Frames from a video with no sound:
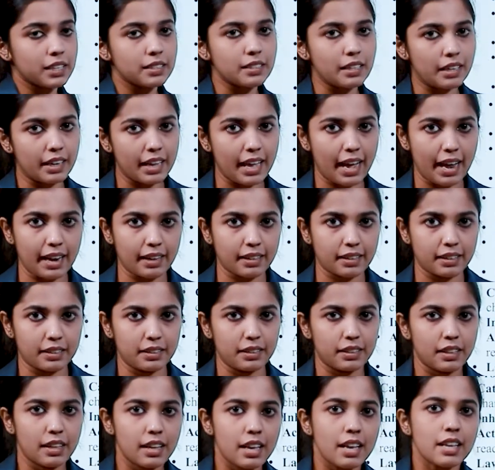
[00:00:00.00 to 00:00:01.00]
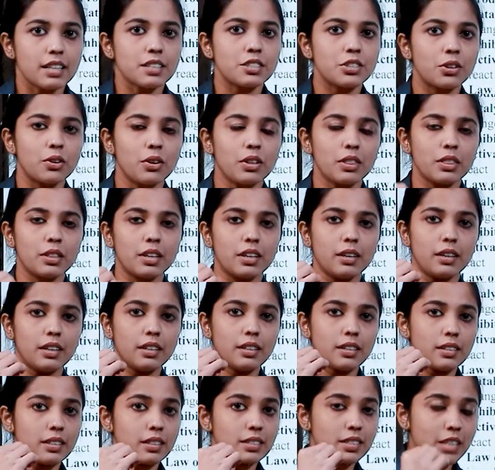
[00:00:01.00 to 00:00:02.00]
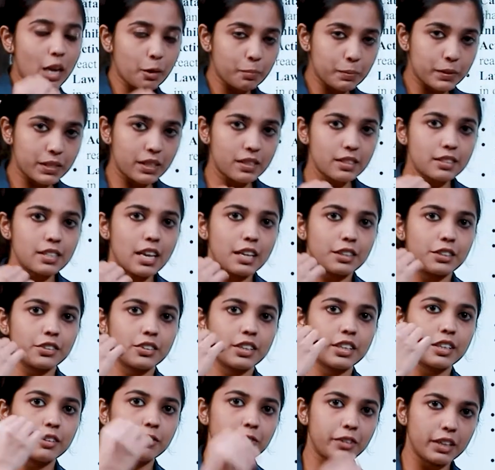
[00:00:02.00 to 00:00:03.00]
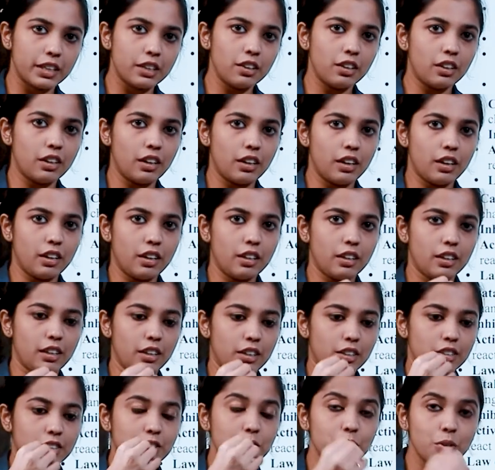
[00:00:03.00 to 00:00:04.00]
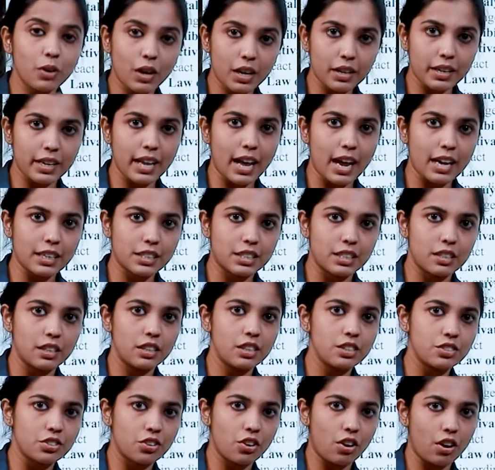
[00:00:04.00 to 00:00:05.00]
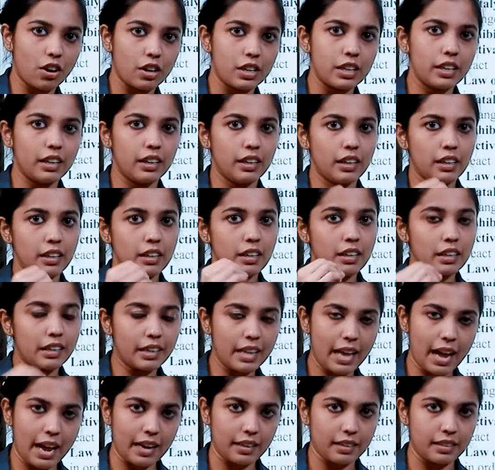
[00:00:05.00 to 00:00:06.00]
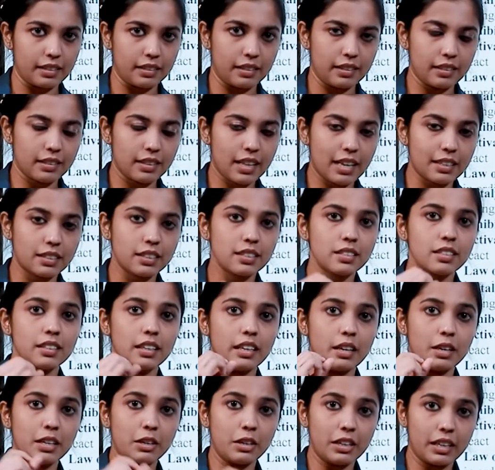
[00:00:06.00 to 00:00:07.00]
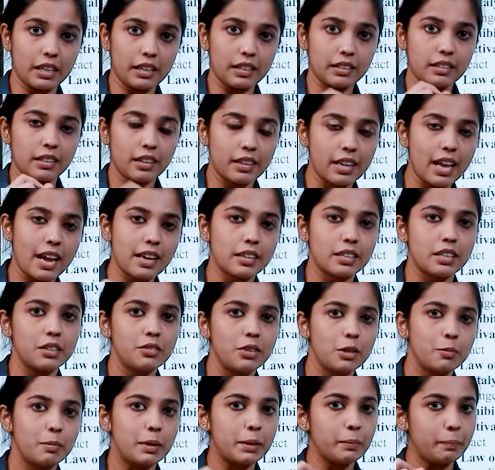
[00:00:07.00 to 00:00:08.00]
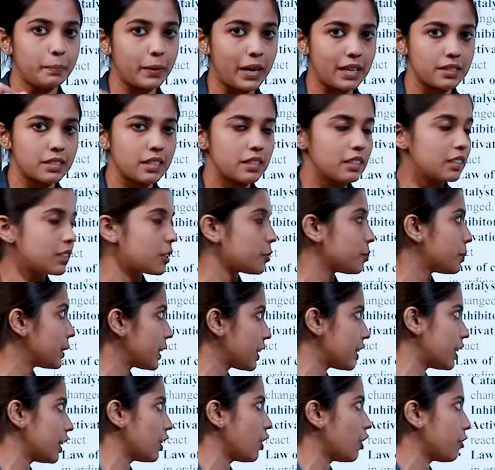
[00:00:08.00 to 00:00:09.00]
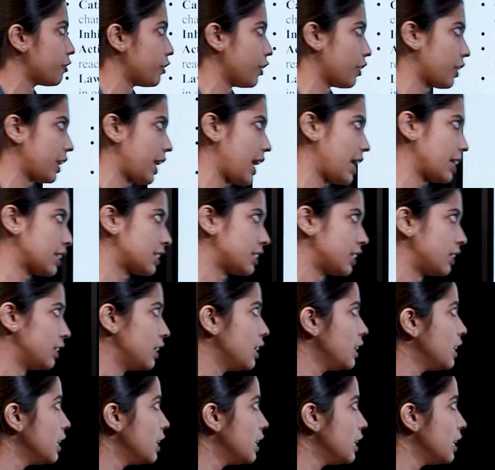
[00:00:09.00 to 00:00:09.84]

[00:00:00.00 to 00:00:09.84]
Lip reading: is reactant. So the substance that you given to a reaction is called reactant. That is, the reactant will be present at the beginning of your reaction.